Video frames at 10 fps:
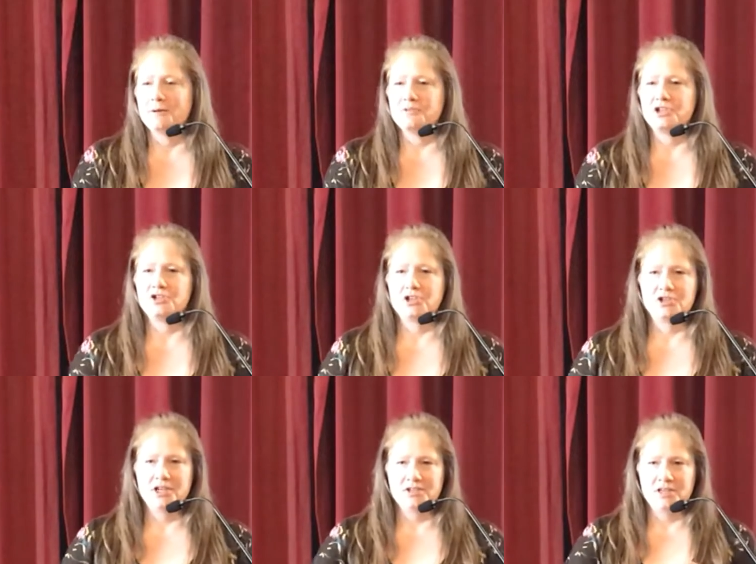
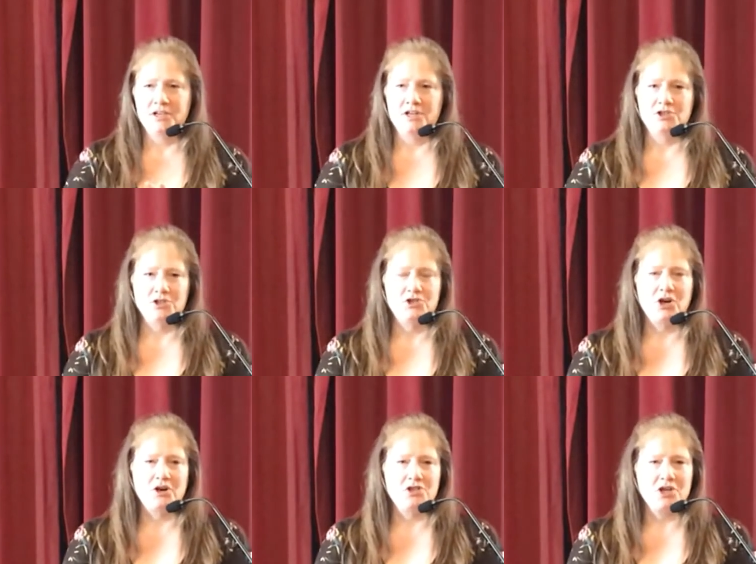she's in
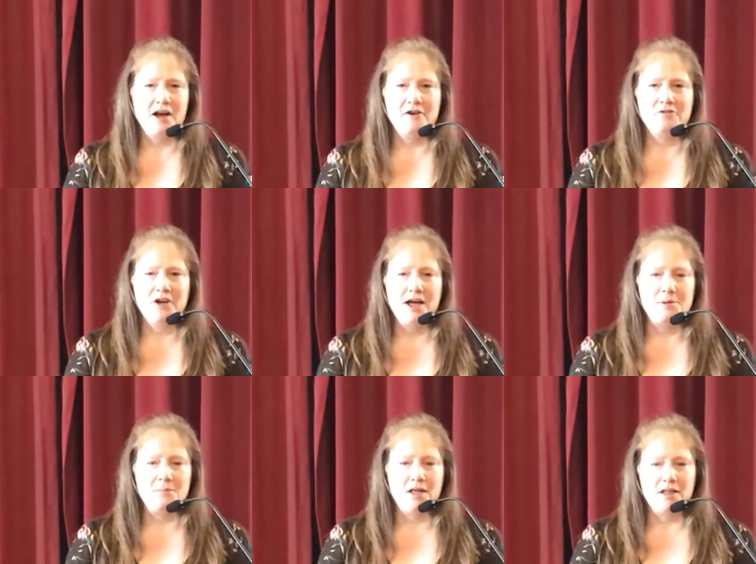charge of
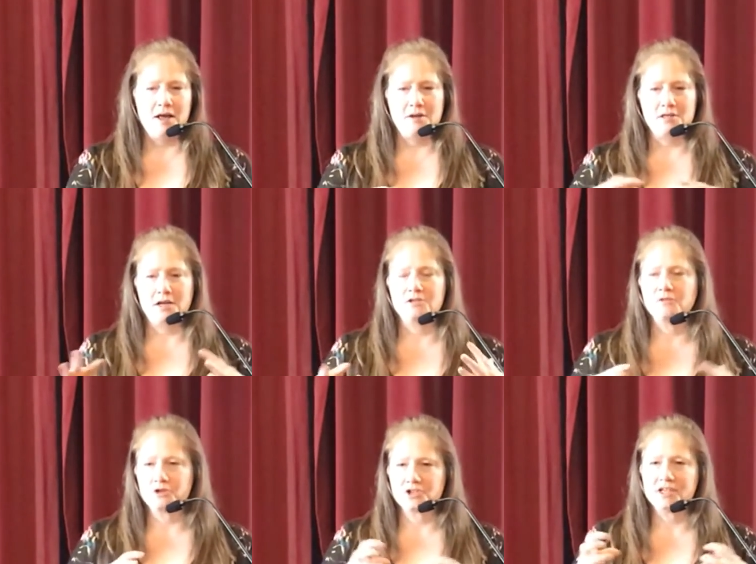a
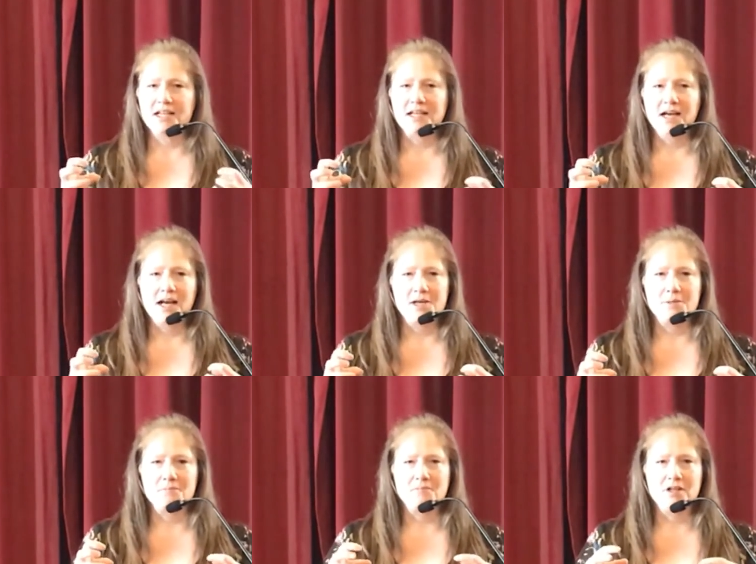diversity
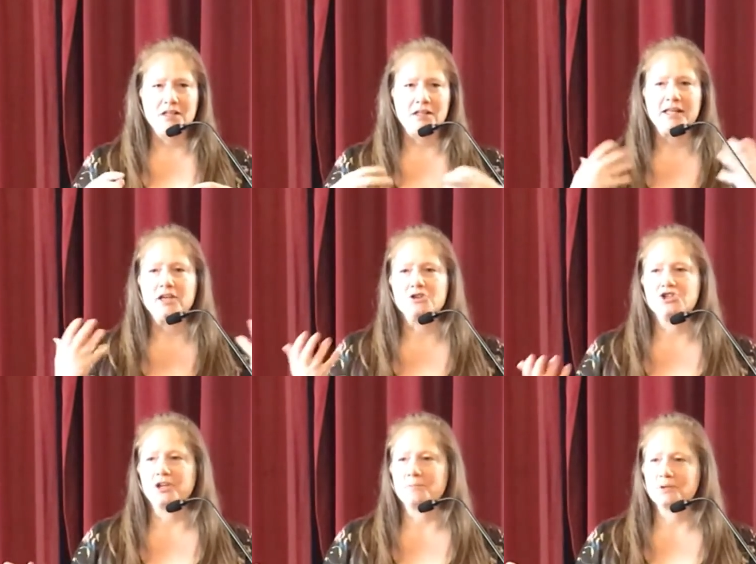
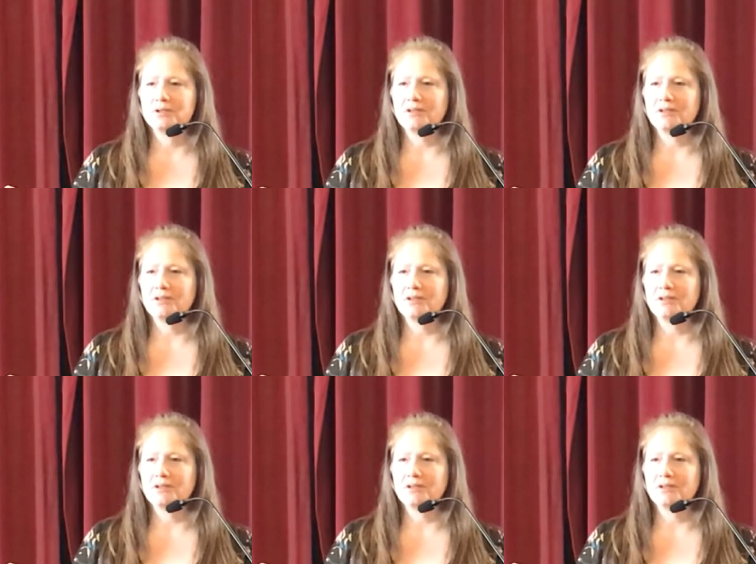leadership